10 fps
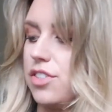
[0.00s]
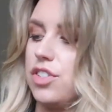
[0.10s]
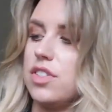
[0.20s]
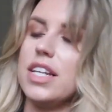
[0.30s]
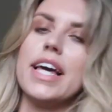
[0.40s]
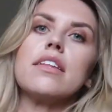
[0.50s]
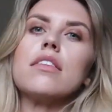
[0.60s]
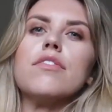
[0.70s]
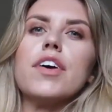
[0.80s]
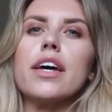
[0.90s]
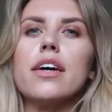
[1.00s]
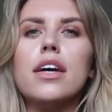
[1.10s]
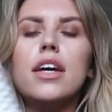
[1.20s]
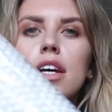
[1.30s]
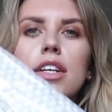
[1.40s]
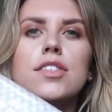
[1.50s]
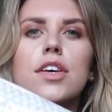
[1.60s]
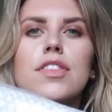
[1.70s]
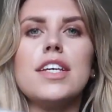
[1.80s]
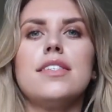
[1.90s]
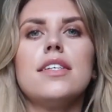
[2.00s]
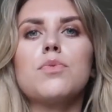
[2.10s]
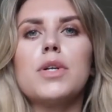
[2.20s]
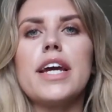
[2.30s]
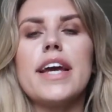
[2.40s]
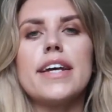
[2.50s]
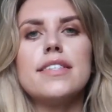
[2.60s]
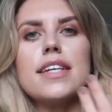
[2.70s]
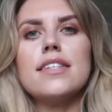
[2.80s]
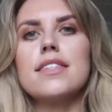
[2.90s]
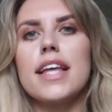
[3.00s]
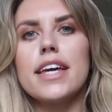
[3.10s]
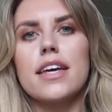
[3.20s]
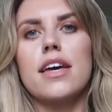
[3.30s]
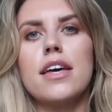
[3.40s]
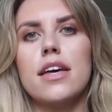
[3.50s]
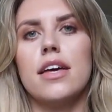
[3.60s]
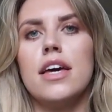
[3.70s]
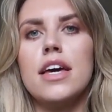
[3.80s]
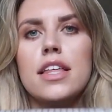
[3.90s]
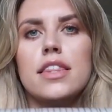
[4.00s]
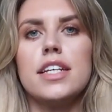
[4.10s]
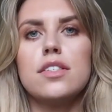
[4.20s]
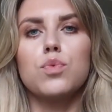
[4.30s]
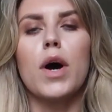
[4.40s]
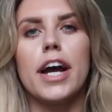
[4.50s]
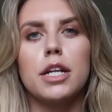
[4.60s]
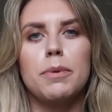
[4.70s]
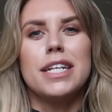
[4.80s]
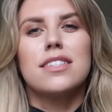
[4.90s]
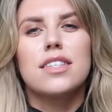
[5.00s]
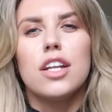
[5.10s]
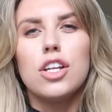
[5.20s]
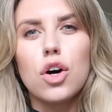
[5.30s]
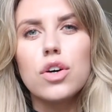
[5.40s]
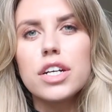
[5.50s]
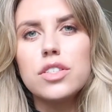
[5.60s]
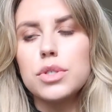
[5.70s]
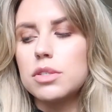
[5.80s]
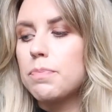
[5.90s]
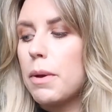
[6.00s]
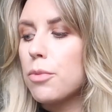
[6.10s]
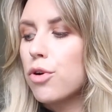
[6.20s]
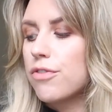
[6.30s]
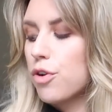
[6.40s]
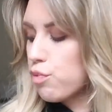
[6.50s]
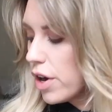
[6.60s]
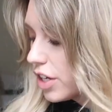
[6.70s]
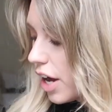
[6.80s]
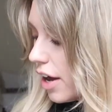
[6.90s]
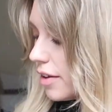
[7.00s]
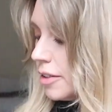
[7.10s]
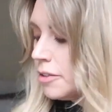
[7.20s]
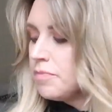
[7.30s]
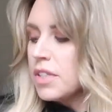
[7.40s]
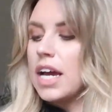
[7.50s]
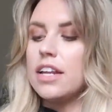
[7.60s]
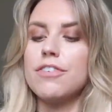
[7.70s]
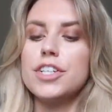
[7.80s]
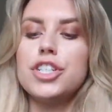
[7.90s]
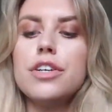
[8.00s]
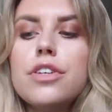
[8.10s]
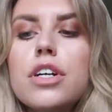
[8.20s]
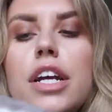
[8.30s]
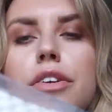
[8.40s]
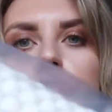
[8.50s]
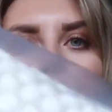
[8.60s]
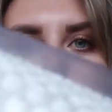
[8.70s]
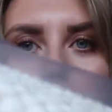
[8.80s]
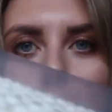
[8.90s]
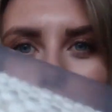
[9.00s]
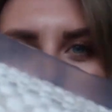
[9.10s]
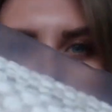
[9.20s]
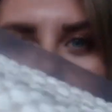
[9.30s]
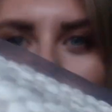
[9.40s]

it's just the length of it. So this is what it is. It's like this wide, but it's longer, so it's a bit more of a runner. And if I show you closer up, it's